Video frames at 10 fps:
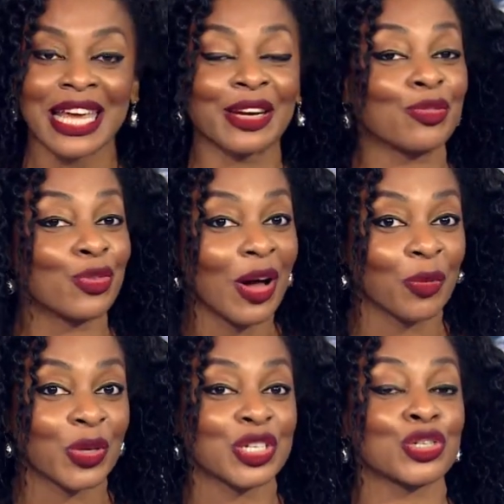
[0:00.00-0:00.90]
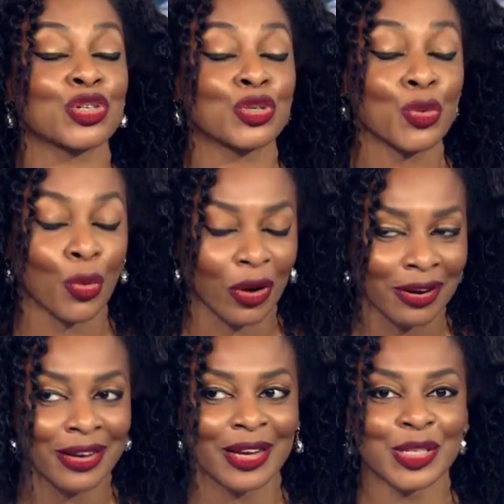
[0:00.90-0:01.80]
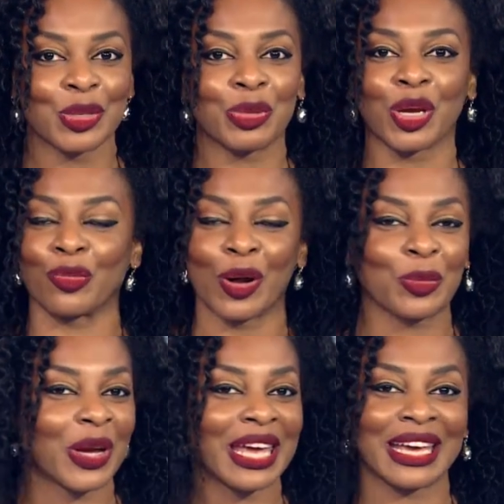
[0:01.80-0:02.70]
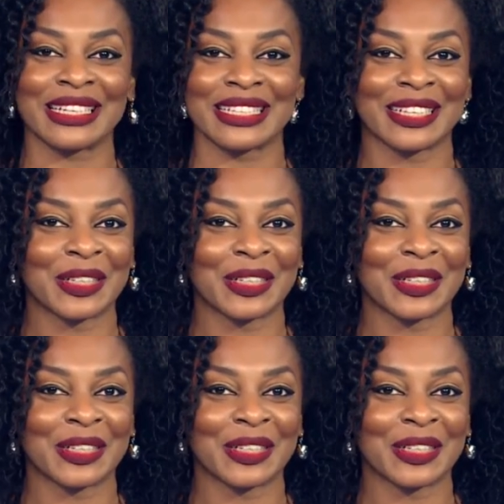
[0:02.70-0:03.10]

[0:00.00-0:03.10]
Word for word: Hit and Run, which is sure to be a runaway hit.